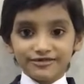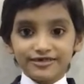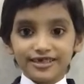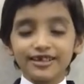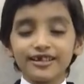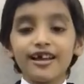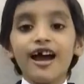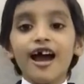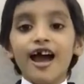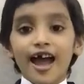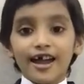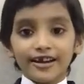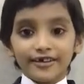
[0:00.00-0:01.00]

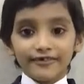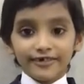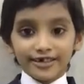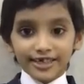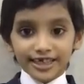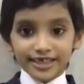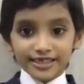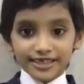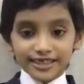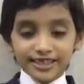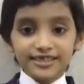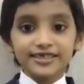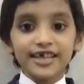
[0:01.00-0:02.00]
And our
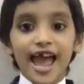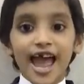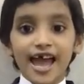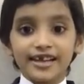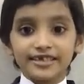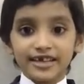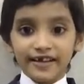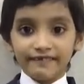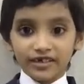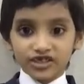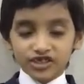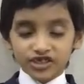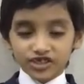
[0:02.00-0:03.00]
teachers and
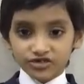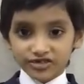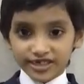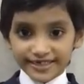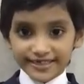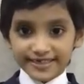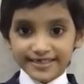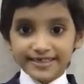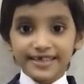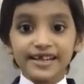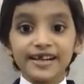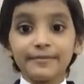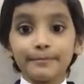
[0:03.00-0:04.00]
our students.
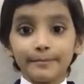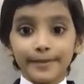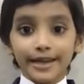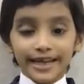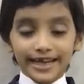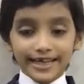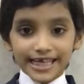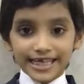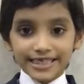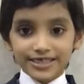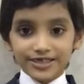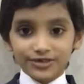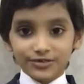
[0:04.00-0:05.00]
May
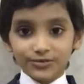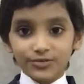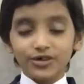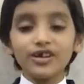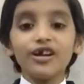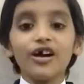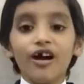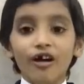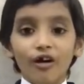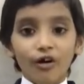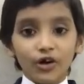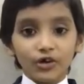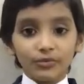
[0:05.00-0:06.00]
the school
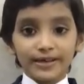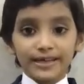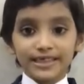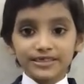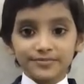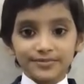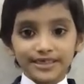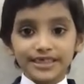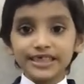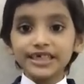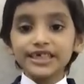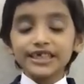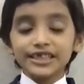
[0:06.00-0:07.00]
always
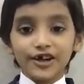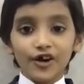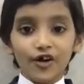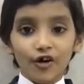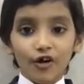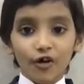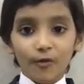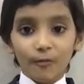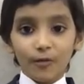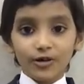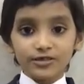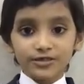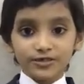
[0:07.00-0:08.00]
be the
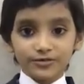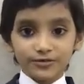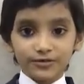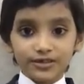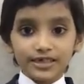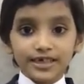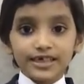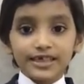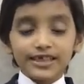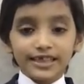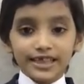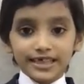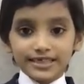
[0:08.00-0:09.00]
home of truth,
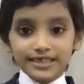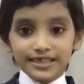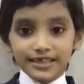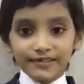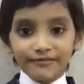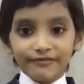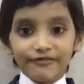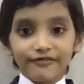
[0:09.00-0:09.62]
wisdom,